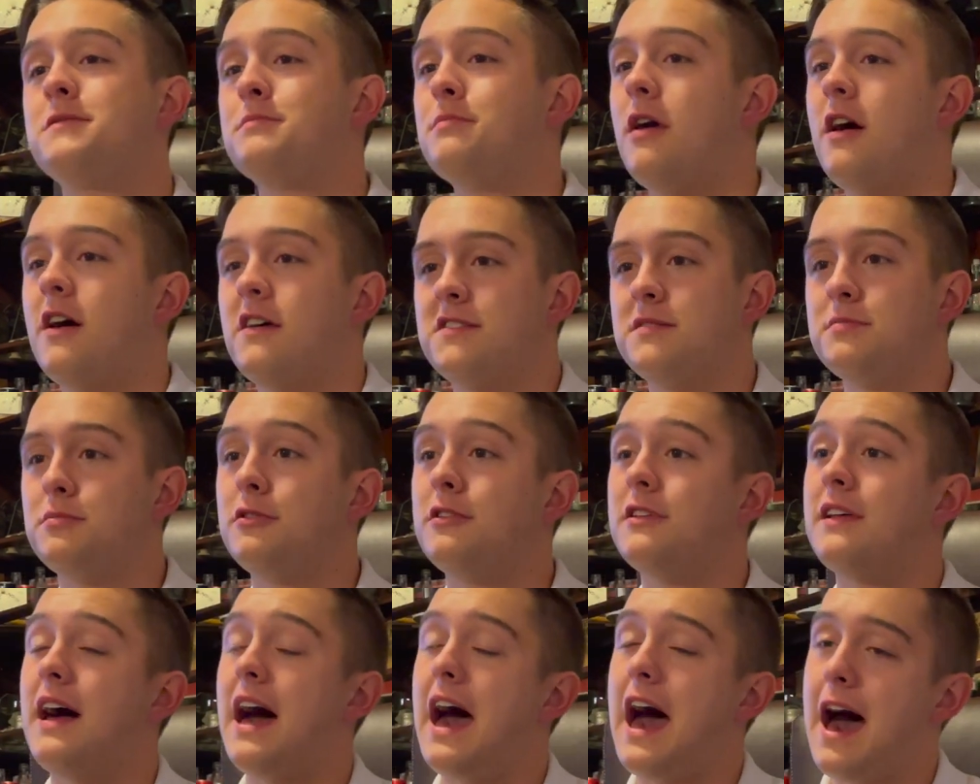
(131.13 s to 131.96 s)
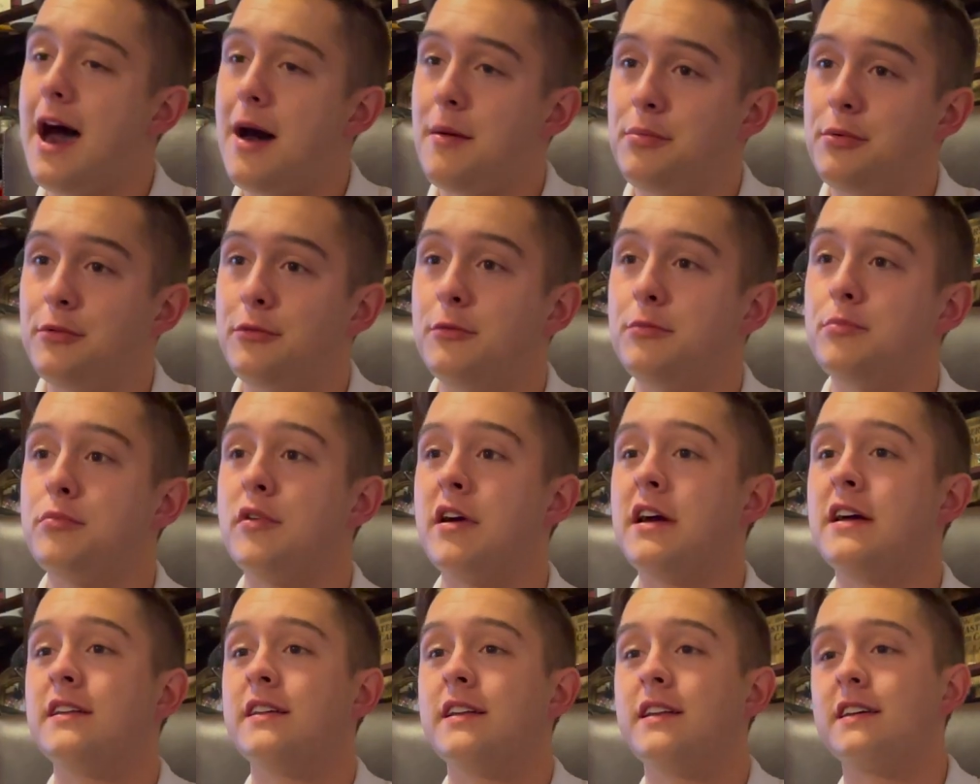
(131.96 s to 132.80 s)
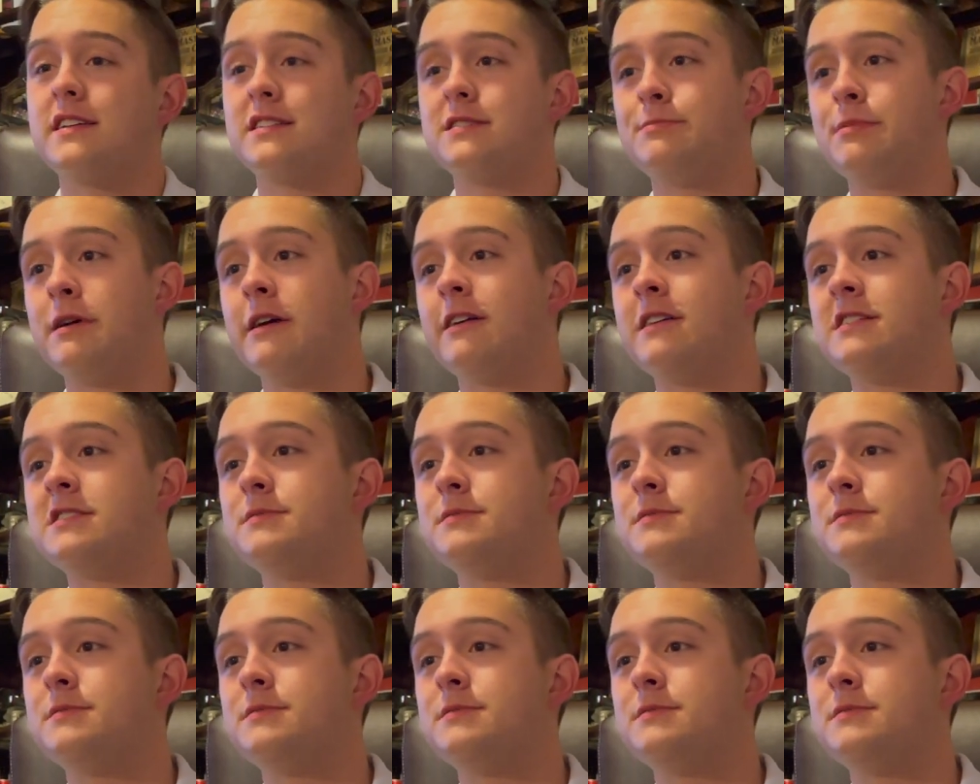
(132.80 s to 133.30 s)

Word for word: possible Apple branded experience